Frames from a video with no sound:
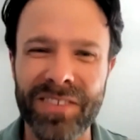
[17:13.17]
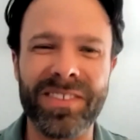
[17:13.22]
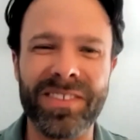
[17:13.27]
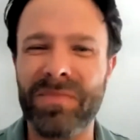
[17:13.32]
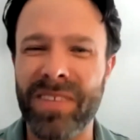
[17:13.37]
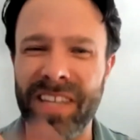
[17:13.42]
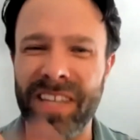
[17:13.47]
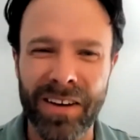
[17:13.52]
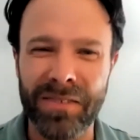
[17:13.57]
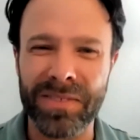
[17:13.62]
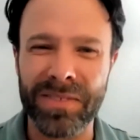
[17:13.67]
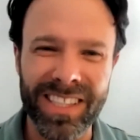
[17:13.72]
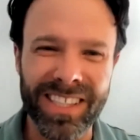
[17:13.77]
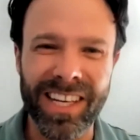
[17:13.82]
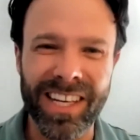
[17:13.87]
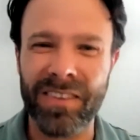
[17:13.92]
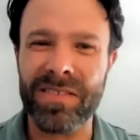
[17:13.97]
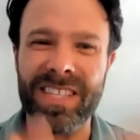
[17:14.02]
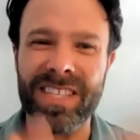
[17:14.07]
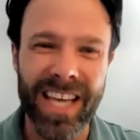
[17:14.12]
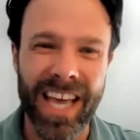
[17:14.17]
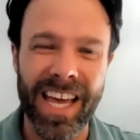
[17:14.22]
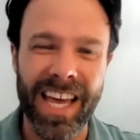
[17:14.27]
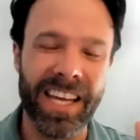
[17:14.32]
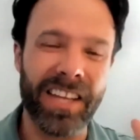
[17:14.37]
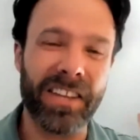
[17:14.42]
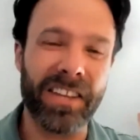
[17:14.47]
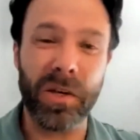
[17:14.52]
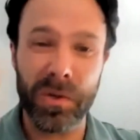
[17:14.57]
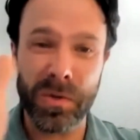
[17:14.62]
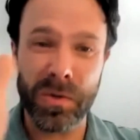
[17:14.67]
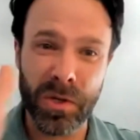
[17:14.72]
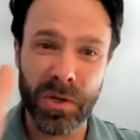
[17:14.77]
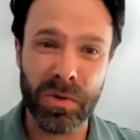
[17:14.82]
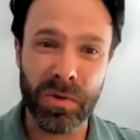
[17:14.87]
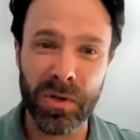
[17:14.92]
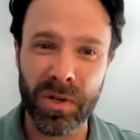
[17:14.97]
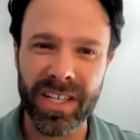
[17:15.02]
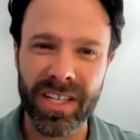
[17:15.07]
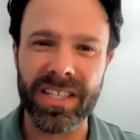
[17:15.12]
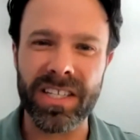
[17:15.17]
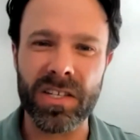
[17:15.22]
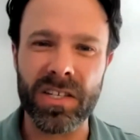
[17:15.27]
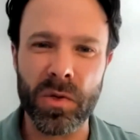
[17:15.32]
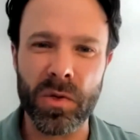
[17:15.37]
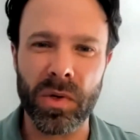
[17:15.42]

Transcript: Even being able to kind of saying those communities,